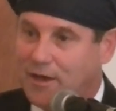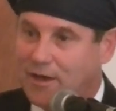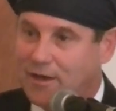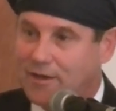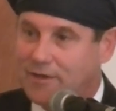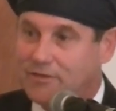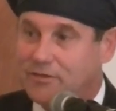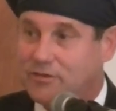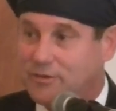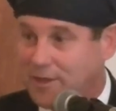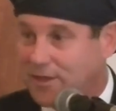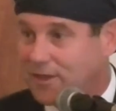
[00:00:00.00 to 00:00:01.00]

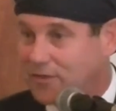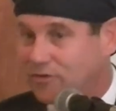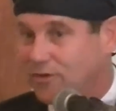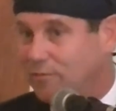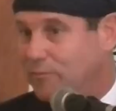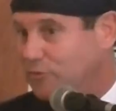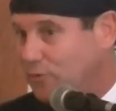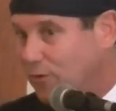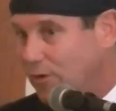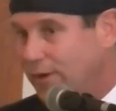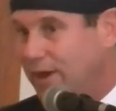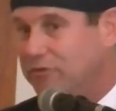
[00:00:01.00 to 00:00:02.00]
Sikhism,
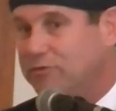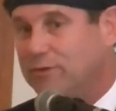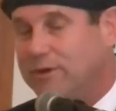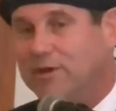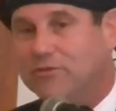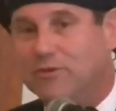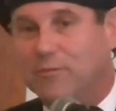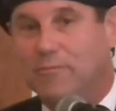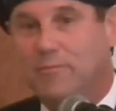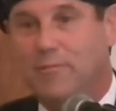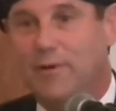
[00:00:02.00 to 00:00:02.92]
Zoroastrianism,